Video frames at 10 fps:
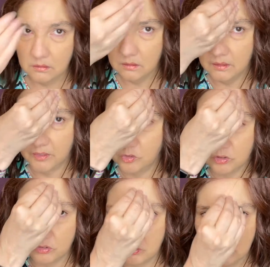it
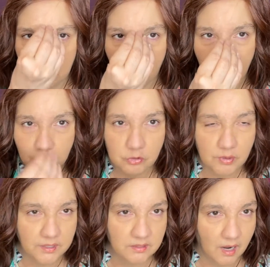just hung straight
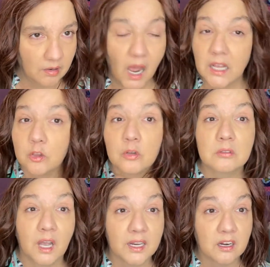down. I looked
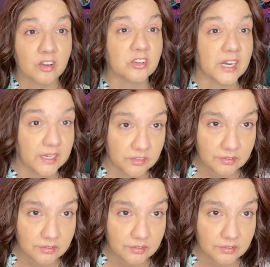like Cousin It.